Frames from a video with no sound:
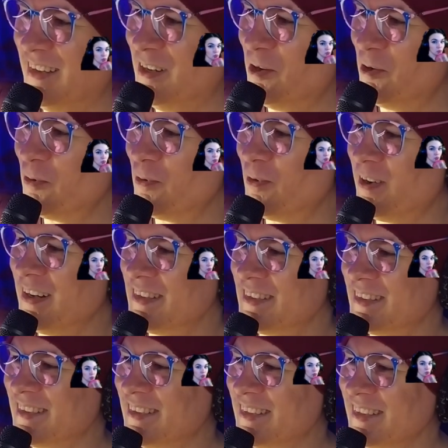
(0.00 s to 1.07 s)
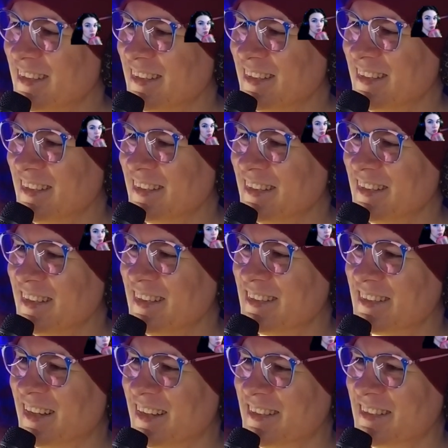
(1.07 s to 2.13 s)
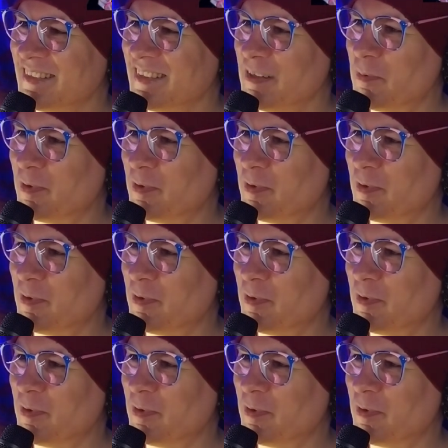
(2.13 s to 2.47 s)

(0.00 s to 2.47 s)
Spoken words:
What is that sip?